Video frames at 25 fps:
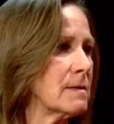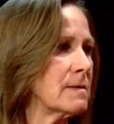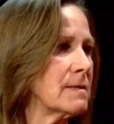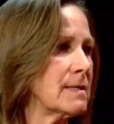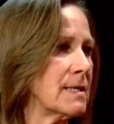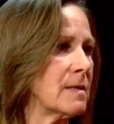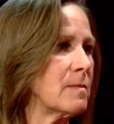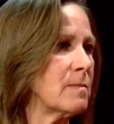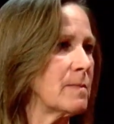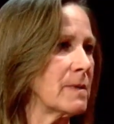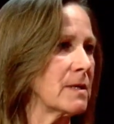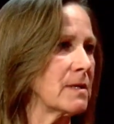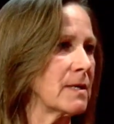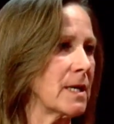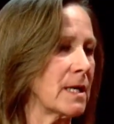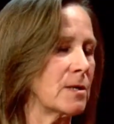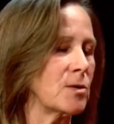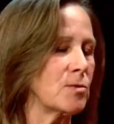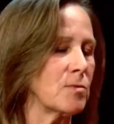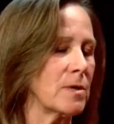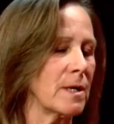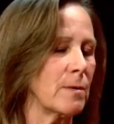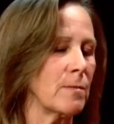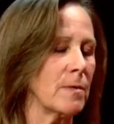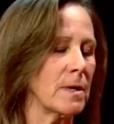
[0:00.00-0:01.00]
Senate Bill
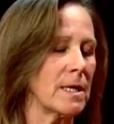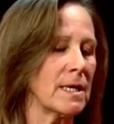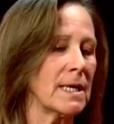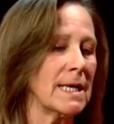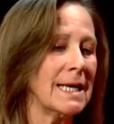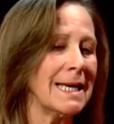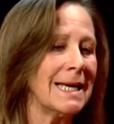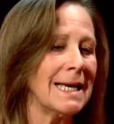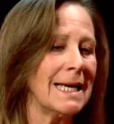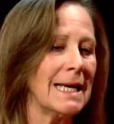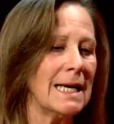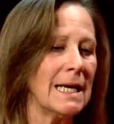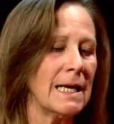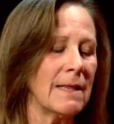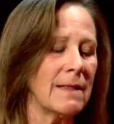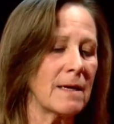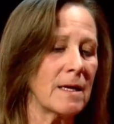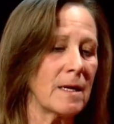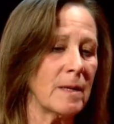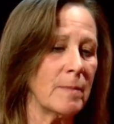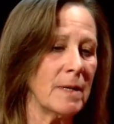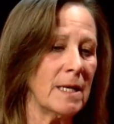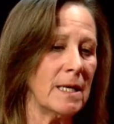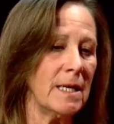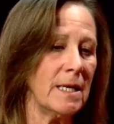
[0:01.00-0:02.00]
921. The
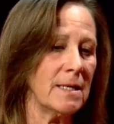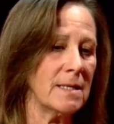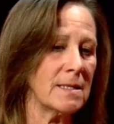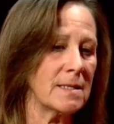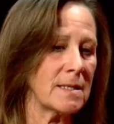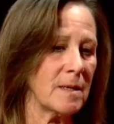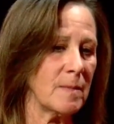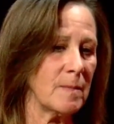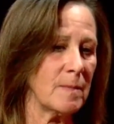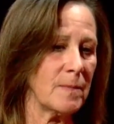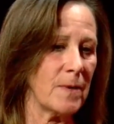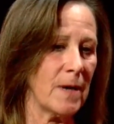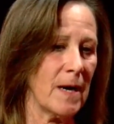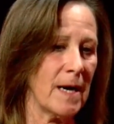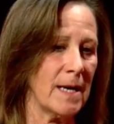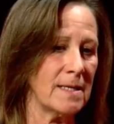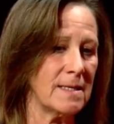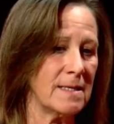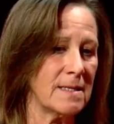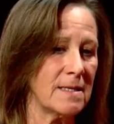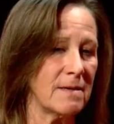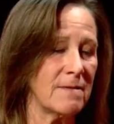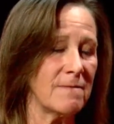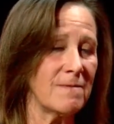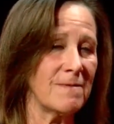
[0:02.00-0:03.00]
committee is
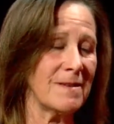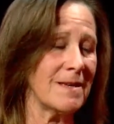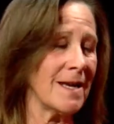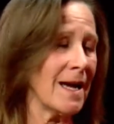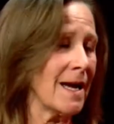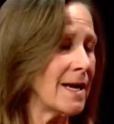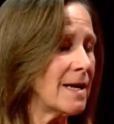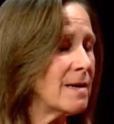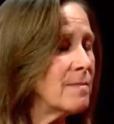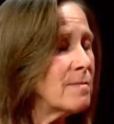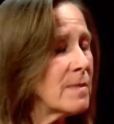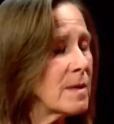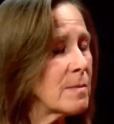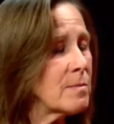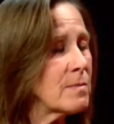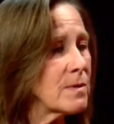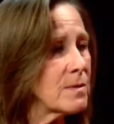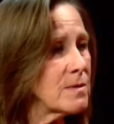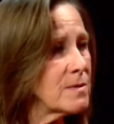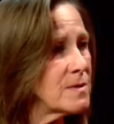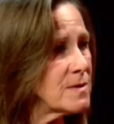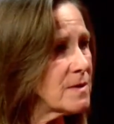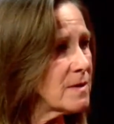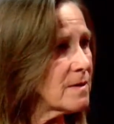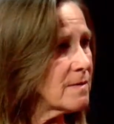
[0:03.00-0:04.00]
comprised of 9
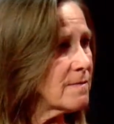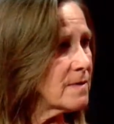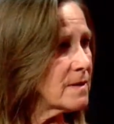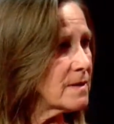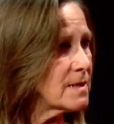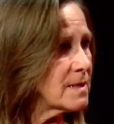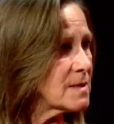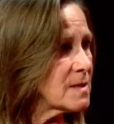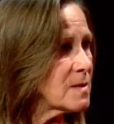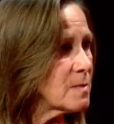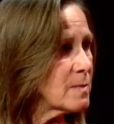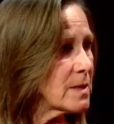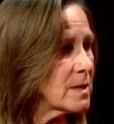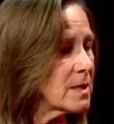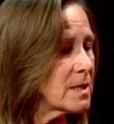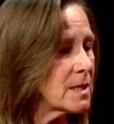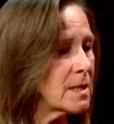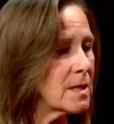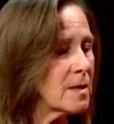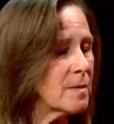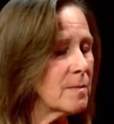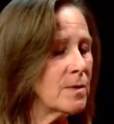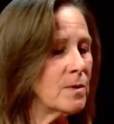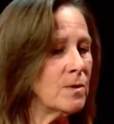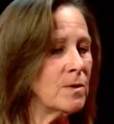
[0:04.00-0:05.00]
members of the disability
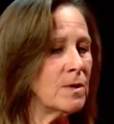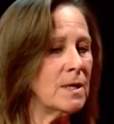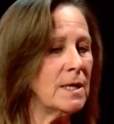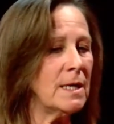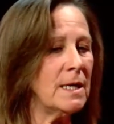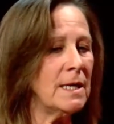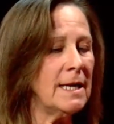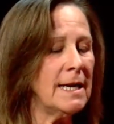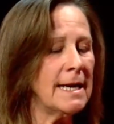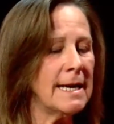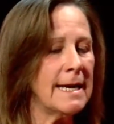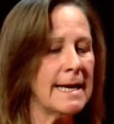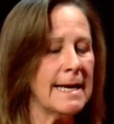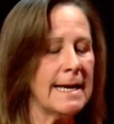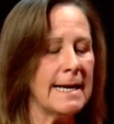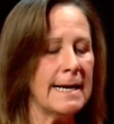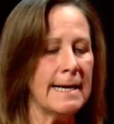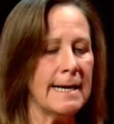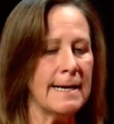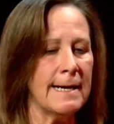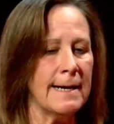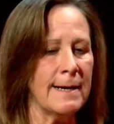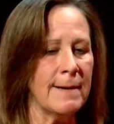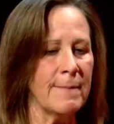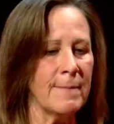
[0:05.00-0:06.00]
community,
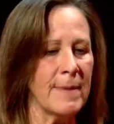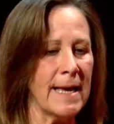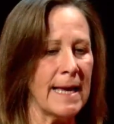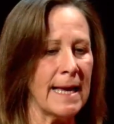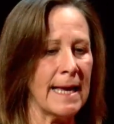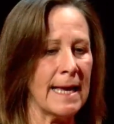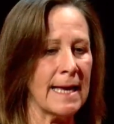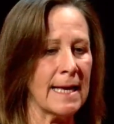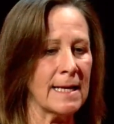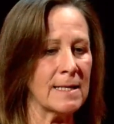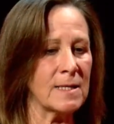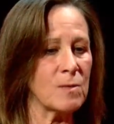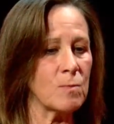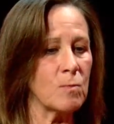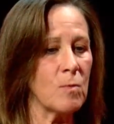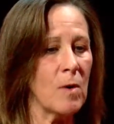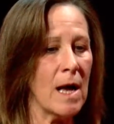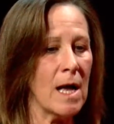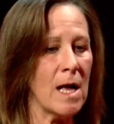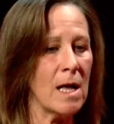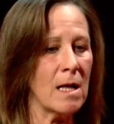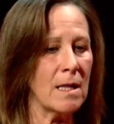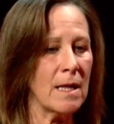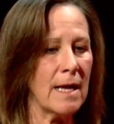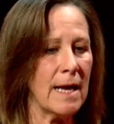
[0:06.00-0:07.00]
as
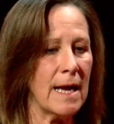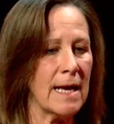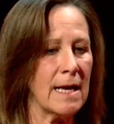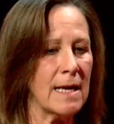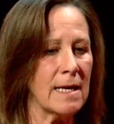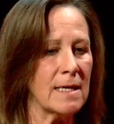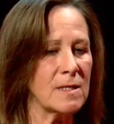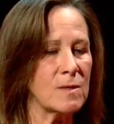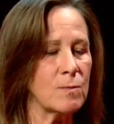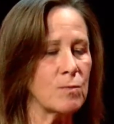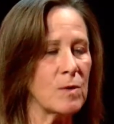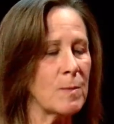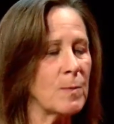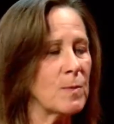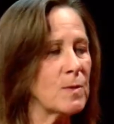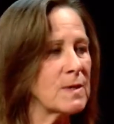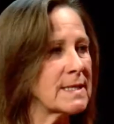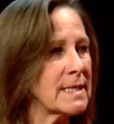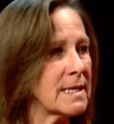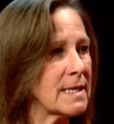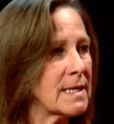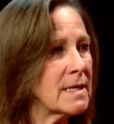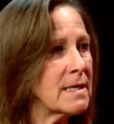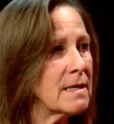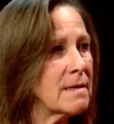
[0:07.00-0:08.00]
well as
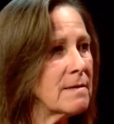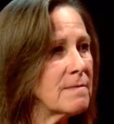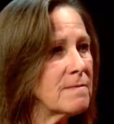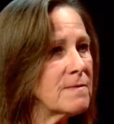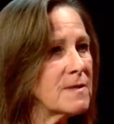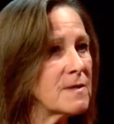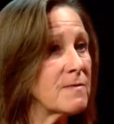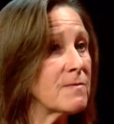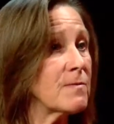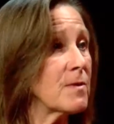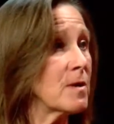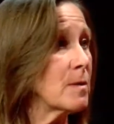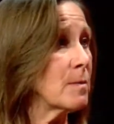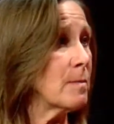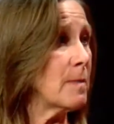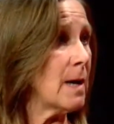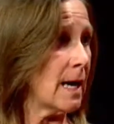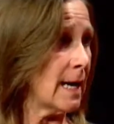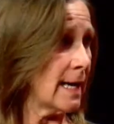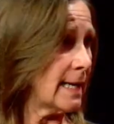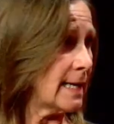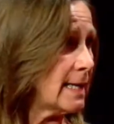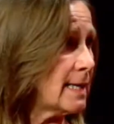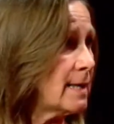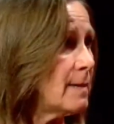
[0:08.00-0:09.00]
representatives from
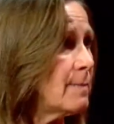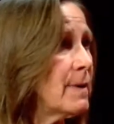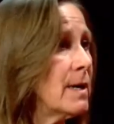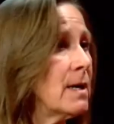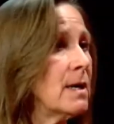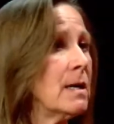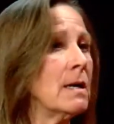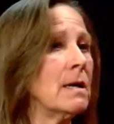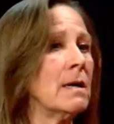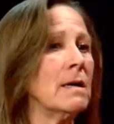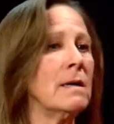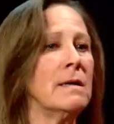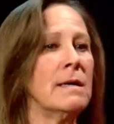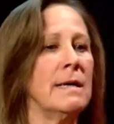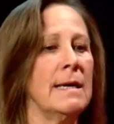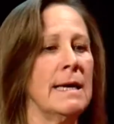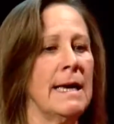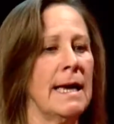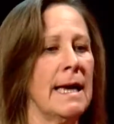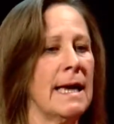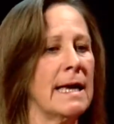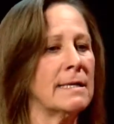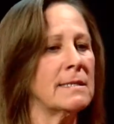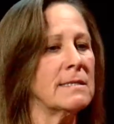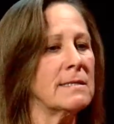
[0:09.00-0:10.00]
IEMA
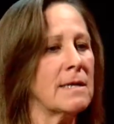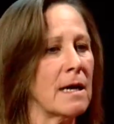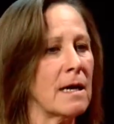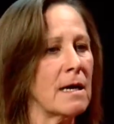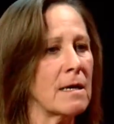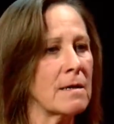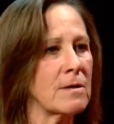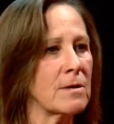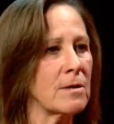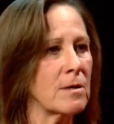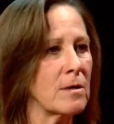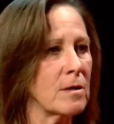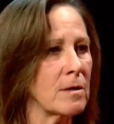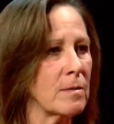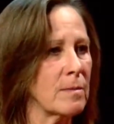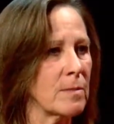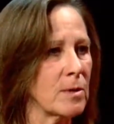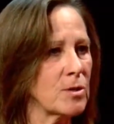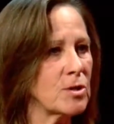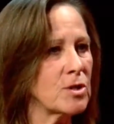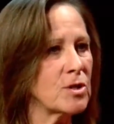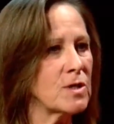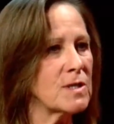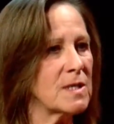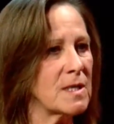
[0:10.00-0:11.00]
and other
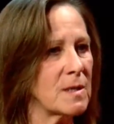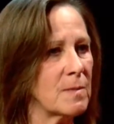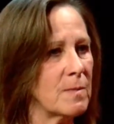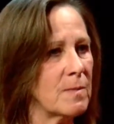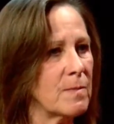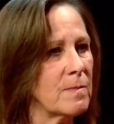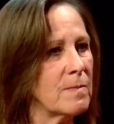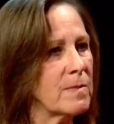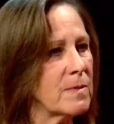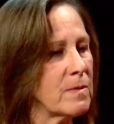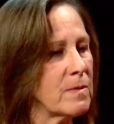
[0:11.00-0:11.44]
emergency